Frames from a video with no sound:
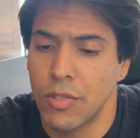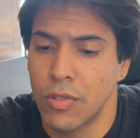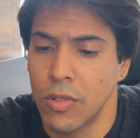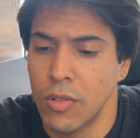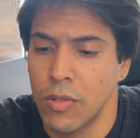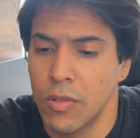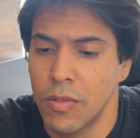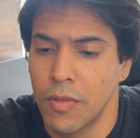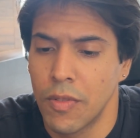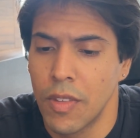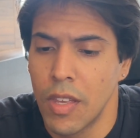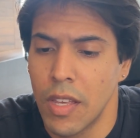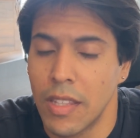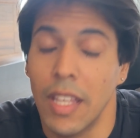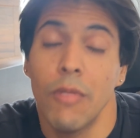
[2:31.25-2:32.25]
So
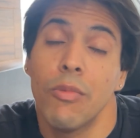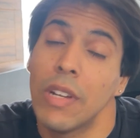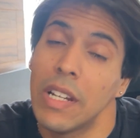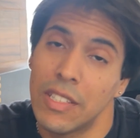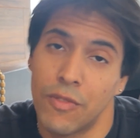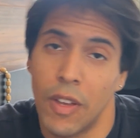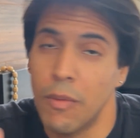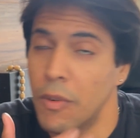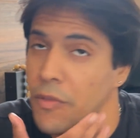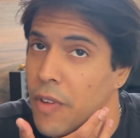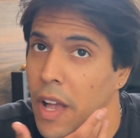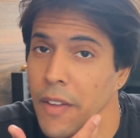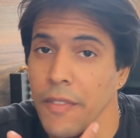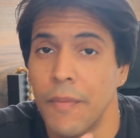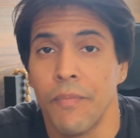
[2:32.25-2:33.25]
they released Fable
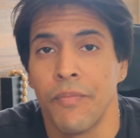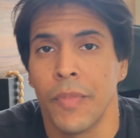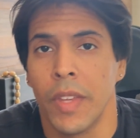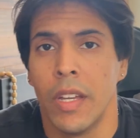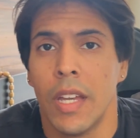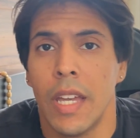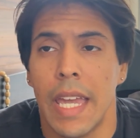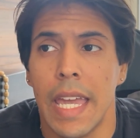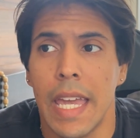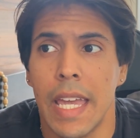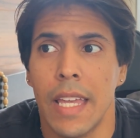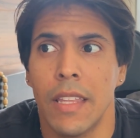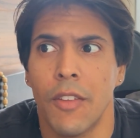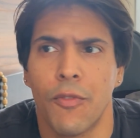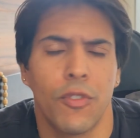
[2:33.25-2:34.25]
5,
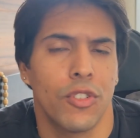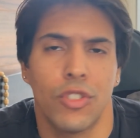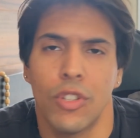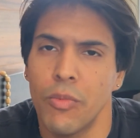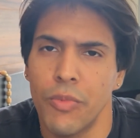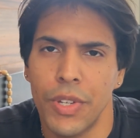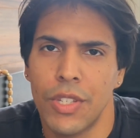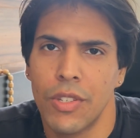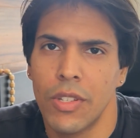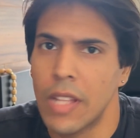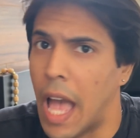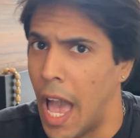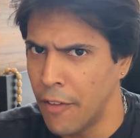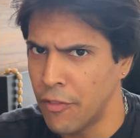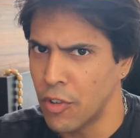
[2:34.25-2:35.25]
and for some reason,
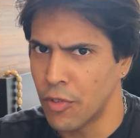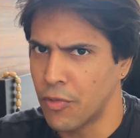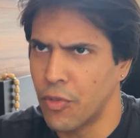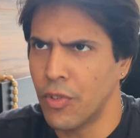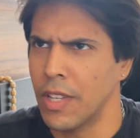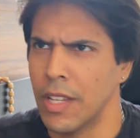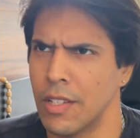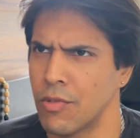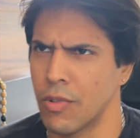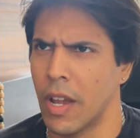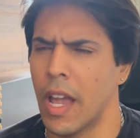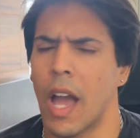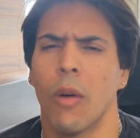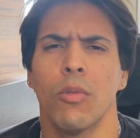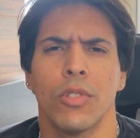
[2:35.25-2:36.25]
after 4 days,
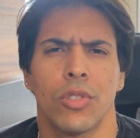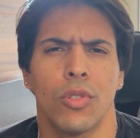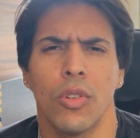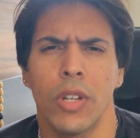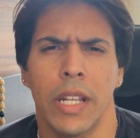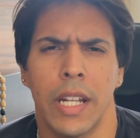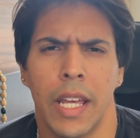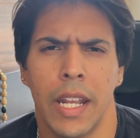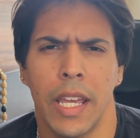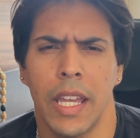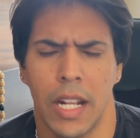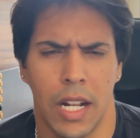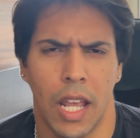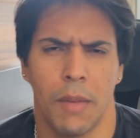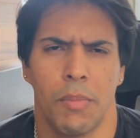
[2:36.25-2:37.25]
right, I was looking at it
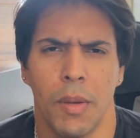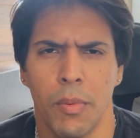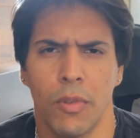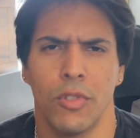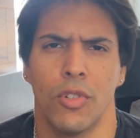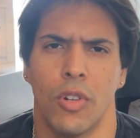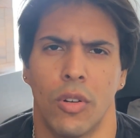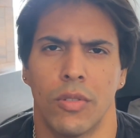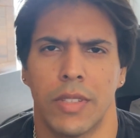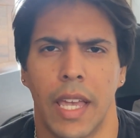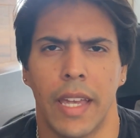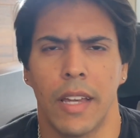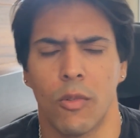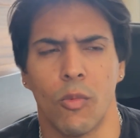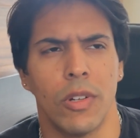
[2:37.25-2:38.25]
and like people, it's
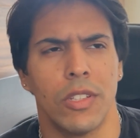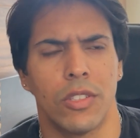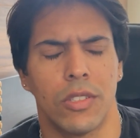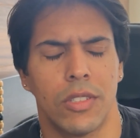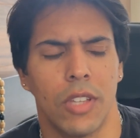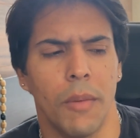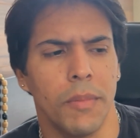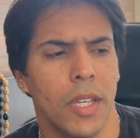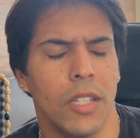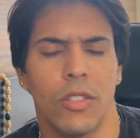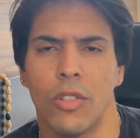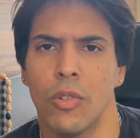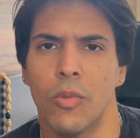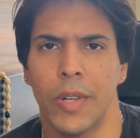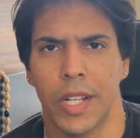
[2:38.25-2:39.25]
like when something
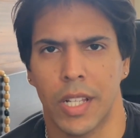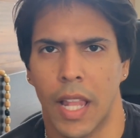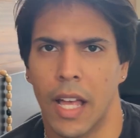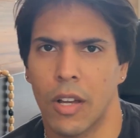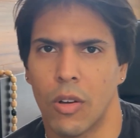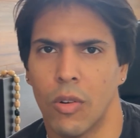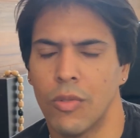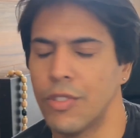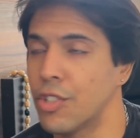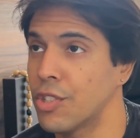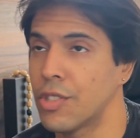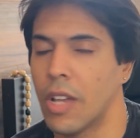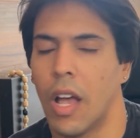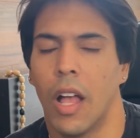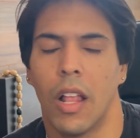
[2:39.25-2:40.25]
new with Cloud Code,
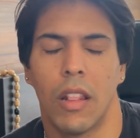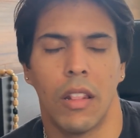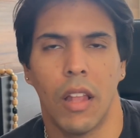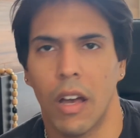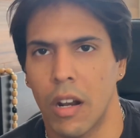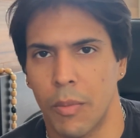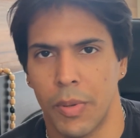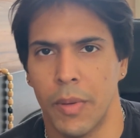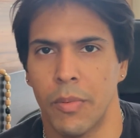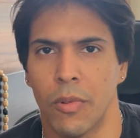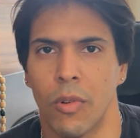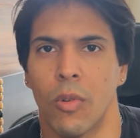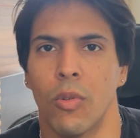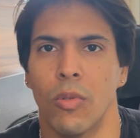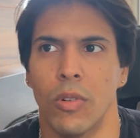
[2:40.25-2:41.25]
there's a lot of
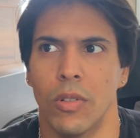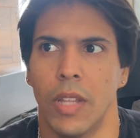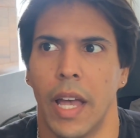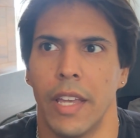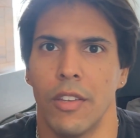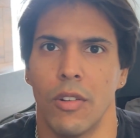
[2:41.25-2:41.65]
people who like,